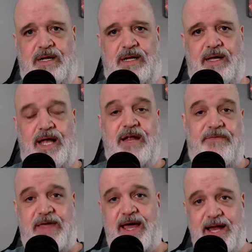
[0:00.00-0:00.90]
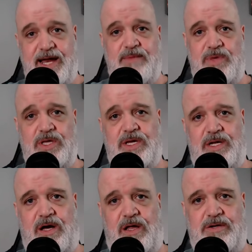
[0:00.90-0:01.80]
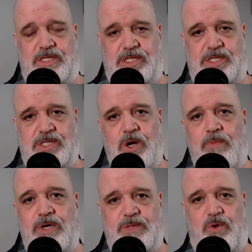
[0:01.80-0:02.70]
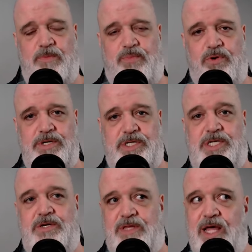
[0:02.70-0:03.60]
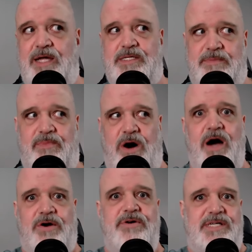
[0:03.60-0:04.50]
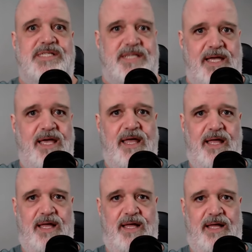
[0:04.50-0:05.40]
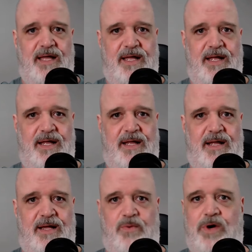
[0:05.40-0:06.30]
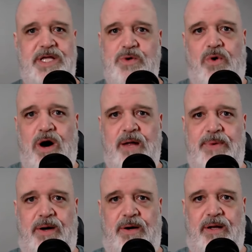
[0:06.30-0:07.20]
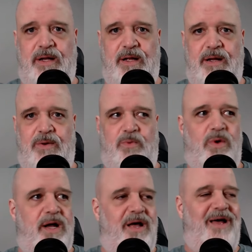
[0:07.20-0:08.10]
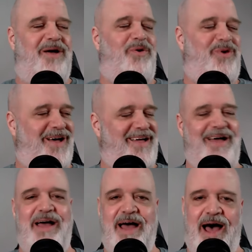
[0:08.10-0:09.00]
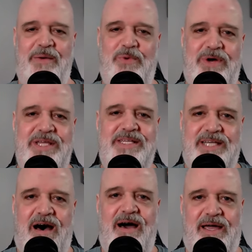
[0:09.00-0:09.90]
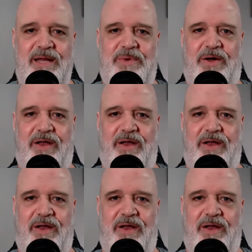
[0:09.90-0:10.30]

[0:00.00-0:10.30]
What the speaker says: And if that $80 million is so much more important to you than democracy, what are you on about? What? I mean, what are you talking about?